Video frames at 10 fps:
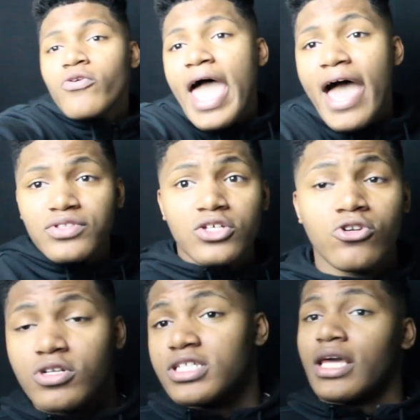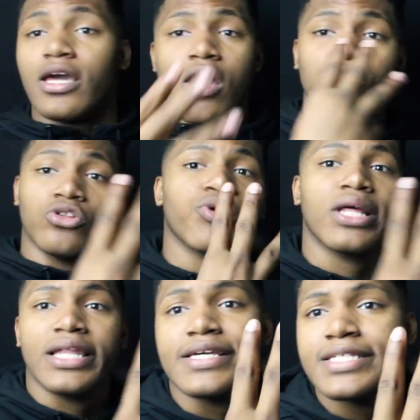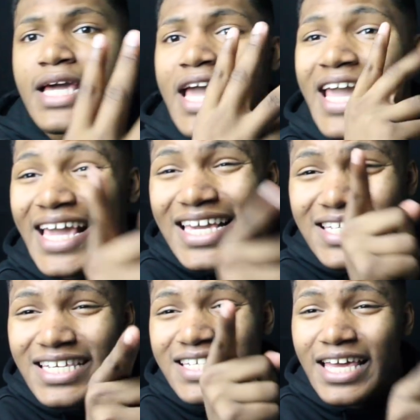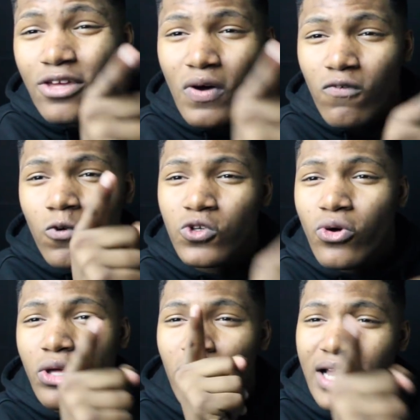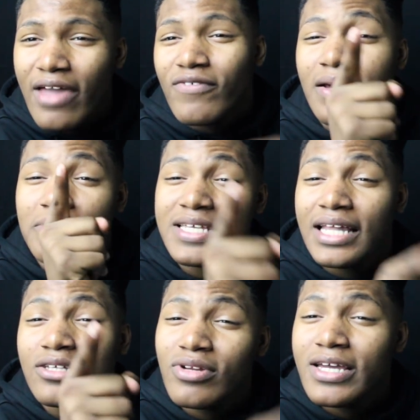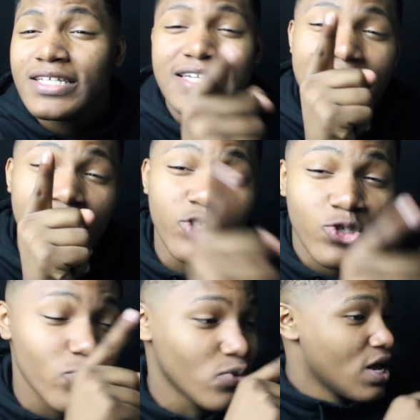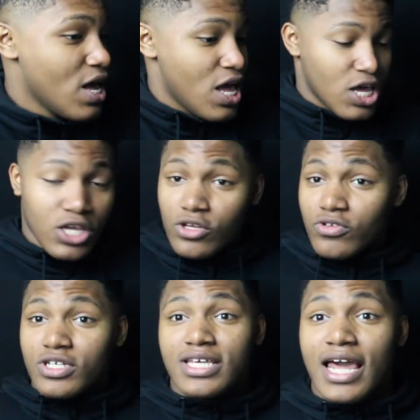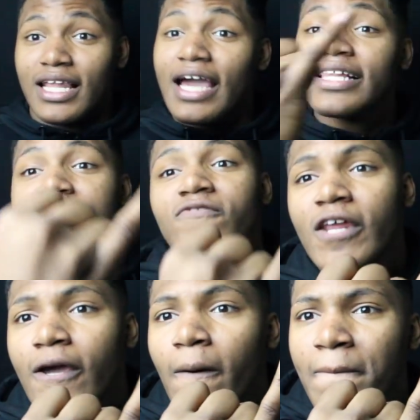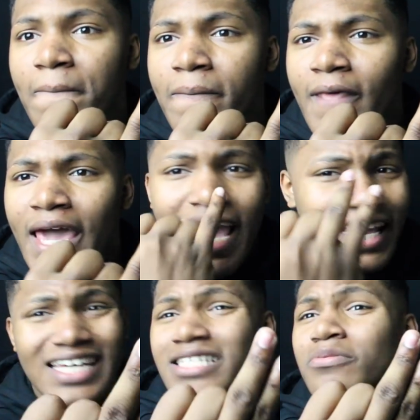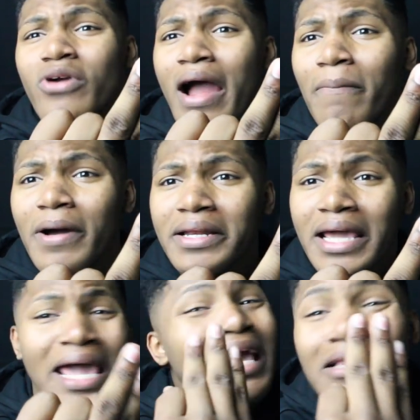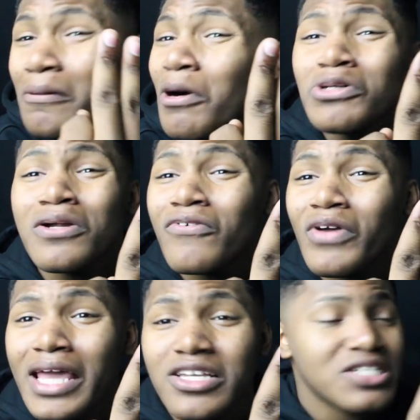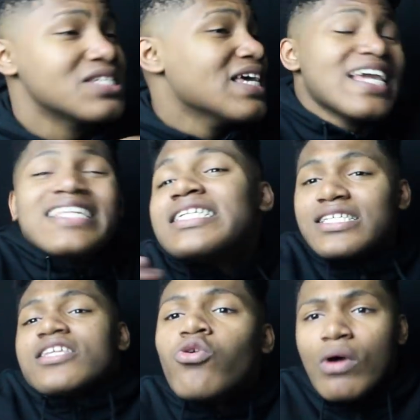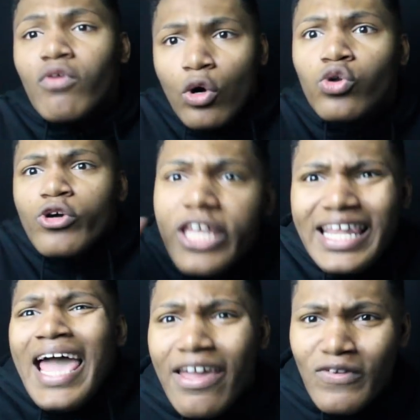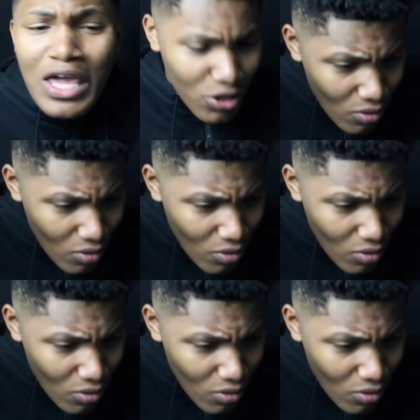You have to do this thing called the three clicks. Easiest thing you ever gonna do in your life, and I'm telling you this because it's true. You just gotta like this video, hit that subscribe button, hit them post notifications. Easiest thing you ever gonna do in your life.